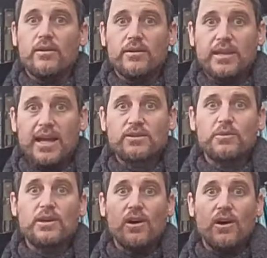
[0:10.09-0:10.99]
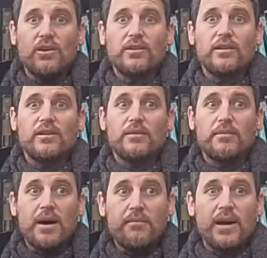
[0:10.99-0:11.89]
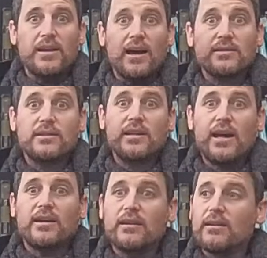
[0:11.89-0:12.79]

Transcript: That's what we call Ma'amad Har Sinai.